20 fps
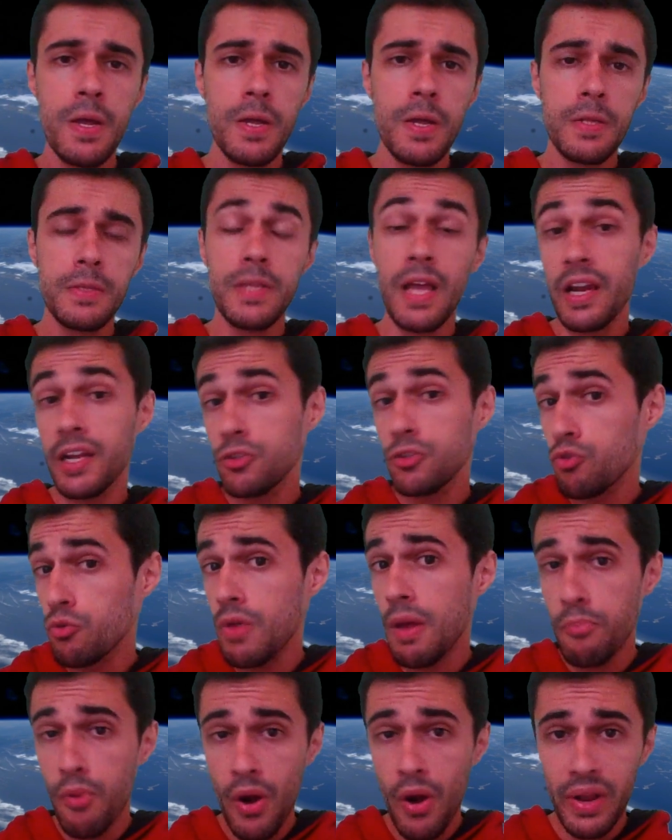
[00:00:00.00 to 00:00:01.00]
The link to the
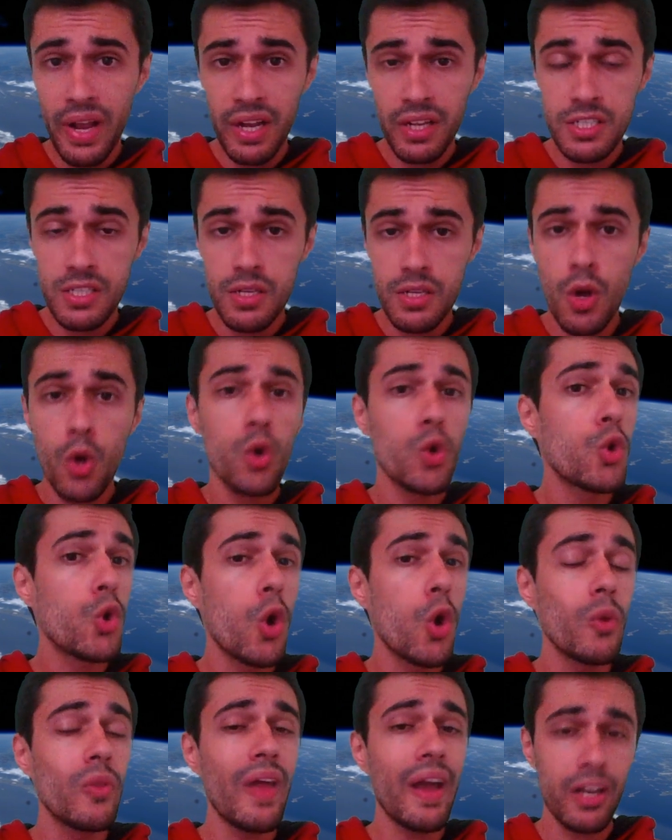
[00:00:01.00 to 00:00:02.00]
project,
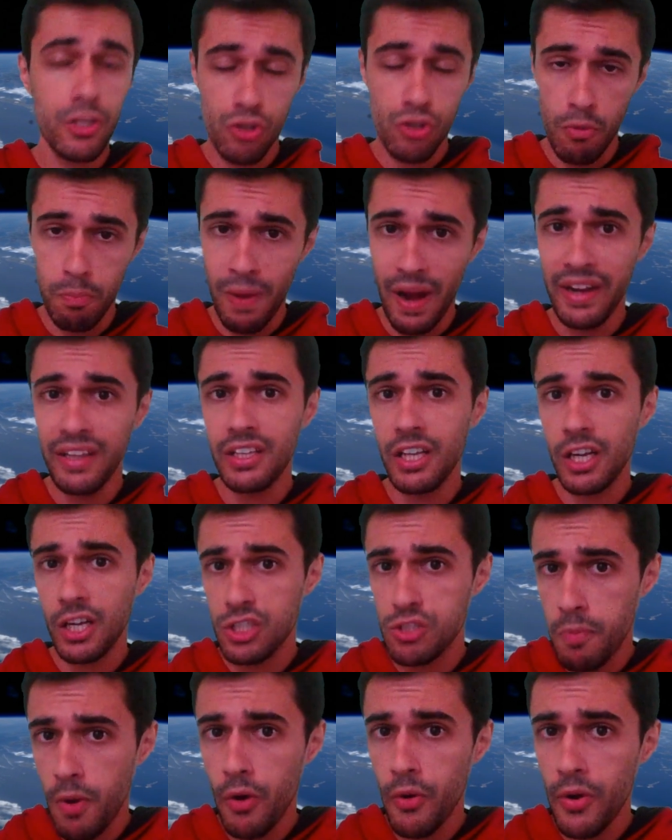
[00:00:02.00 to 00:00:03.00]
called Exoplanet
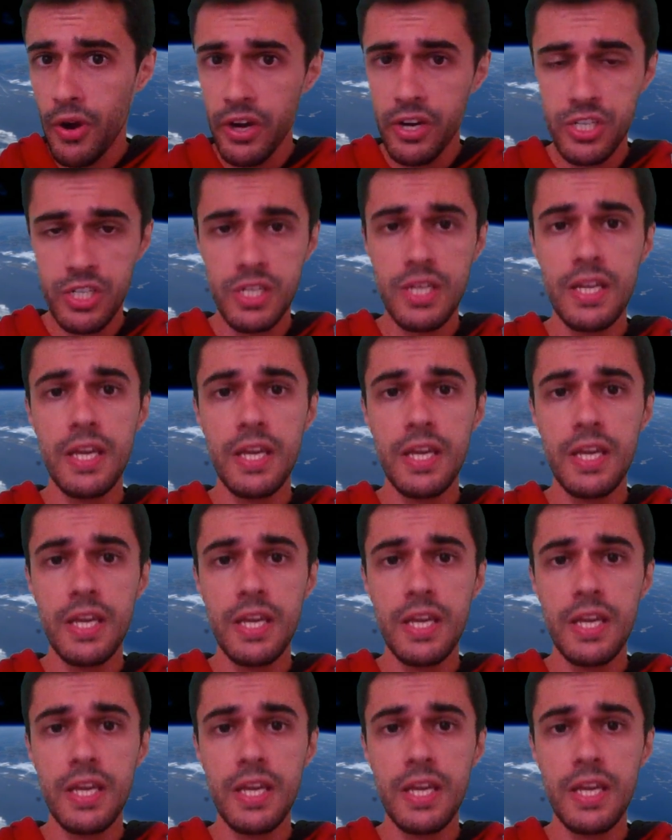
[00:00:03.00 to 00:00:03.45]
Explorers,